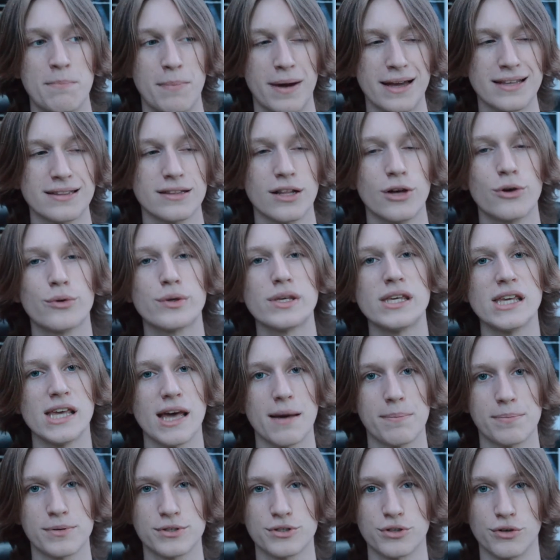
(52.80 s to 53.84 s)
my Loki
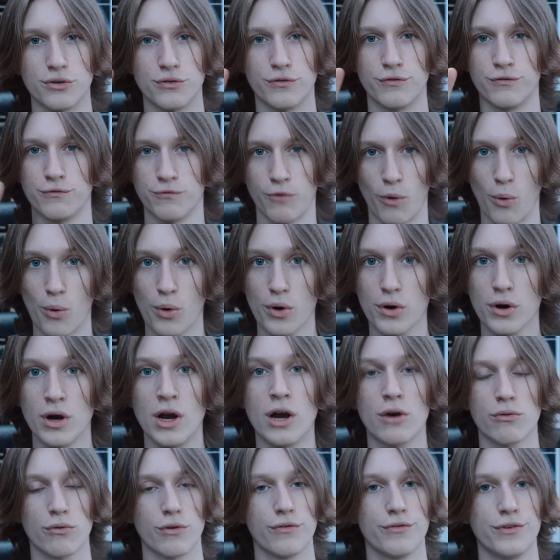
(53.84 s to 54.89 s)
episode 4
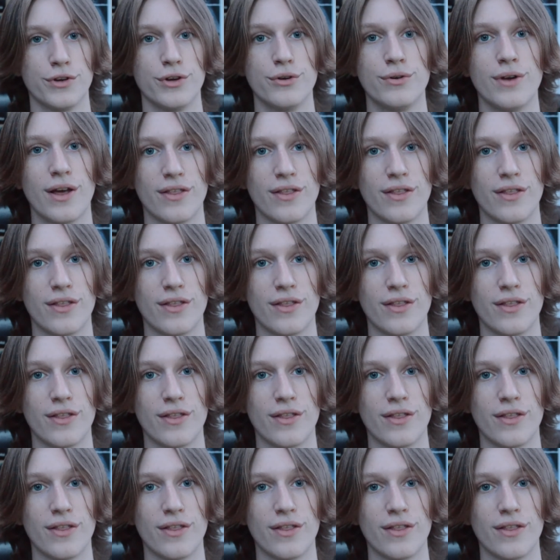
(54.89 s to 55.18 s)
review.